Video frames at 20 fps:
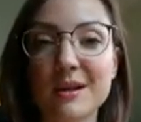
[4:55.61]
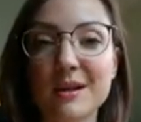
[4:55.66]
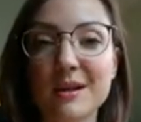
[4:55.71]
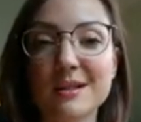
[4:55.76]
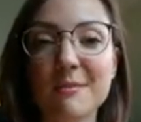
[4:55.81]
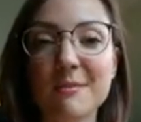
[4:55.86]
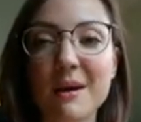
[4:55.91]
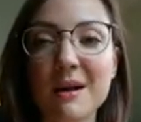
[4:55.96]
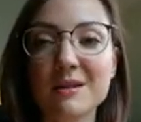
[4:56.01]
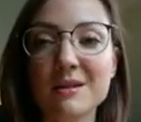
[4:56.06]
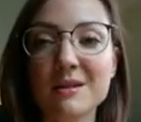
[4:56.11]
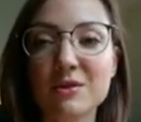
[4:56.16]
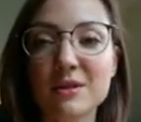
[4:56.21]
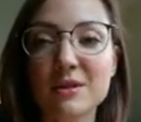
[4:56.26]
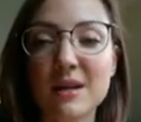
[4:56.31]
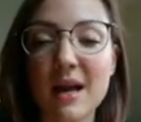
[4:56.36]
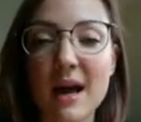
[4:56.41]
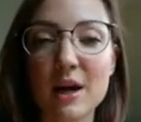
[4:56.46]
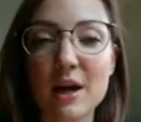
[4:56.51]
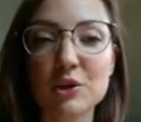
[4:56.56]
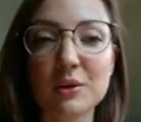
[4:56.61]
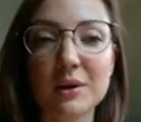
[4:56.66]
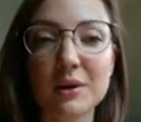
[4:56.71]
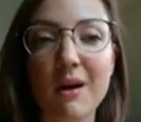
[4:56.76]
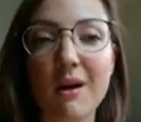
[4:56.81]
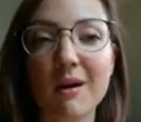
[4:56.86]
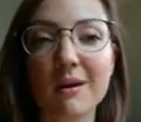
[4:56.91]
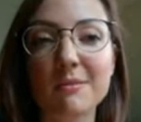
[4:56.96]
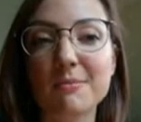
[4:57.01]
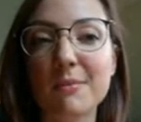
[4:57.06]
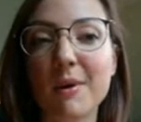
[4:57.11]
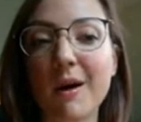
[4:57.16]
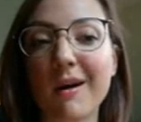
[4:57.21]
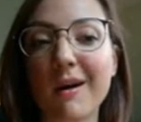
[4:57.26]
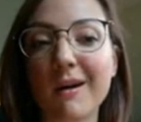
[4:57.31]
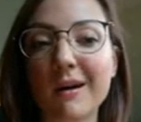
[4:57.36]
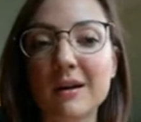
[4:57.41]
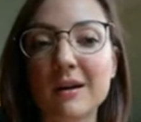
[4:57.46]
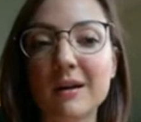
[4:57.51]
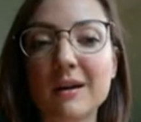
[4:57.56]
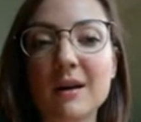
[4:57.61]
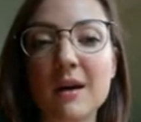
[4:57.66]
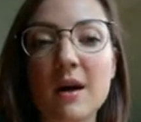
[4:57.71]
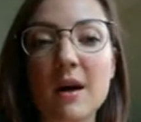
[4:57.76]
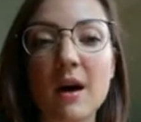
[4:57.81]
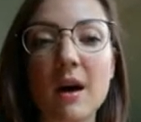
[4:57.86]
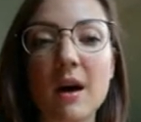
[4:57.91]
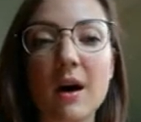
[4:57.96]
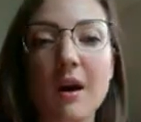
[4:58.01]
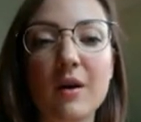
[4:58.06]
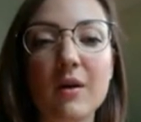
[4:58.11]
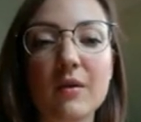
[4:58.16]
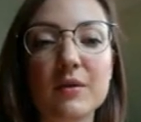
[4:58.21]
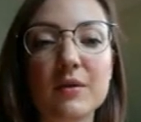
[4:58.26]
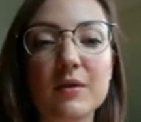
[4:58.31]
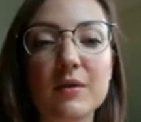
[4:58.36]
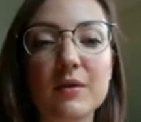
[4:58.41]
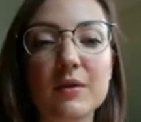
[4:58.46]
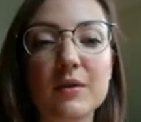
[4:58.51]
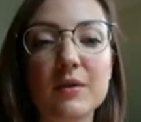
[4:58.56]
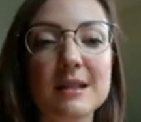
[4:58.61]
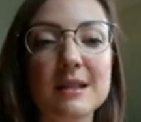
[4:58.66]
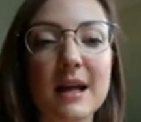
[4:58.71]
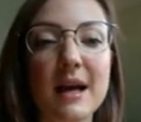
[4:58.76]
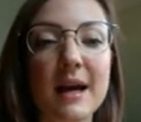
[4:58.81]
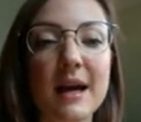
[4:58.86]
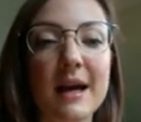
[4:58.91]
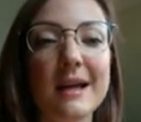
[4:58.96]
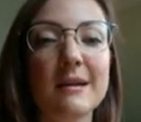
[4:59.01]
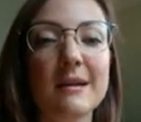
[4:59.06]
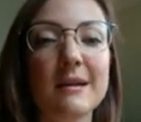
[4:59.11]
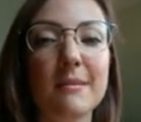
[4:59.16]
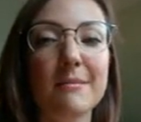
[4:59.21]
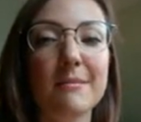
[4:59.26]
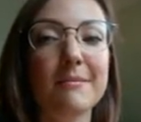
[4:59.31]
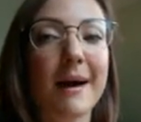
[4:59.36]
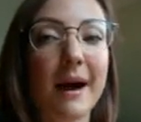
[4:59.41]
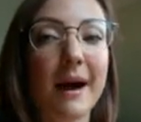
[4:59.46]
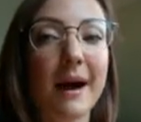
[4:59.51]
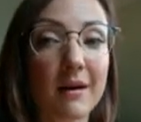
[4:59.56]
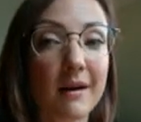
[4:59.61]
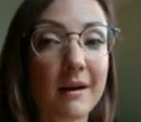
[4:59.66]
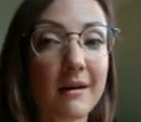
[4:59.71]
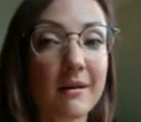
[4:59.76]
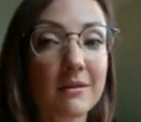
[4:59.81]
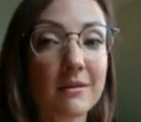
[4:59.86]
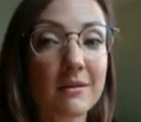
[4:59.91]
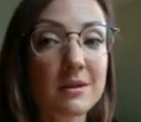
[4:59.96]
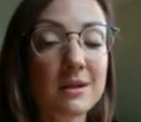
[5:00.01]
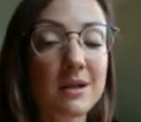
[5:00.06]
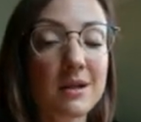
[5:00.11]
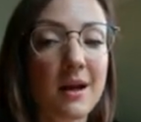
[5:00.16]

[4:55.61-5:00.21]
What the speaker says: The monsters actually aren't part of the slide background.